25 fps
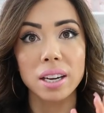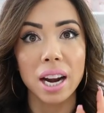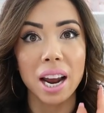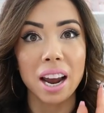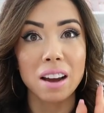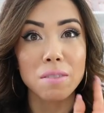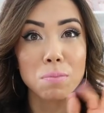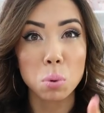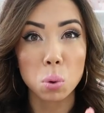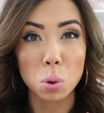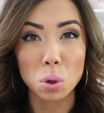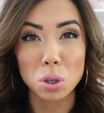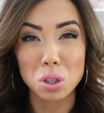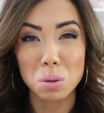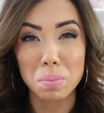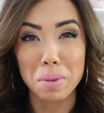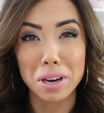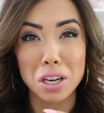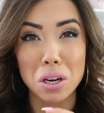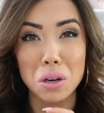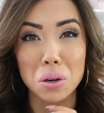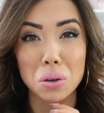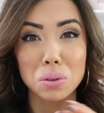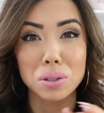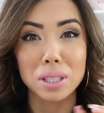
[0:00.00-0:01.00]
And I have pores on
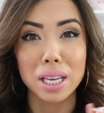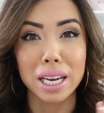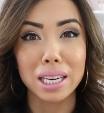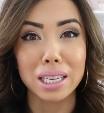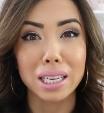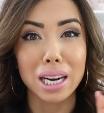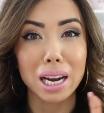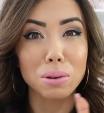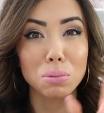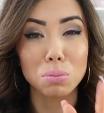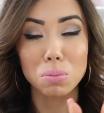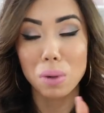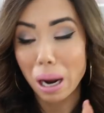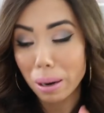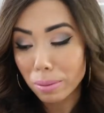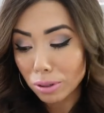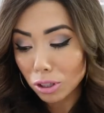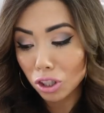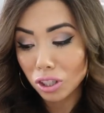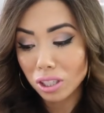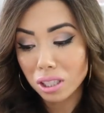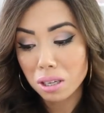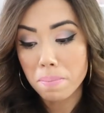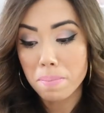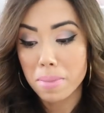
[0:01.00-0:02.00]
my nose, and I
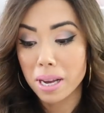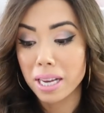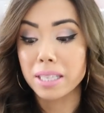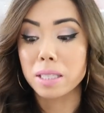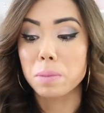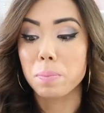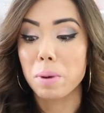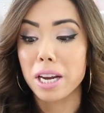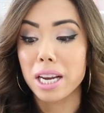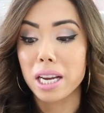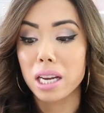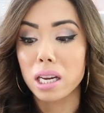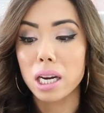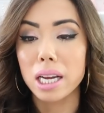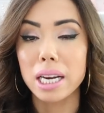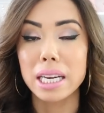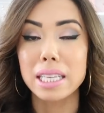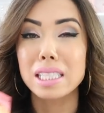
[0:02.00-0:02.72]
was just amazed by it.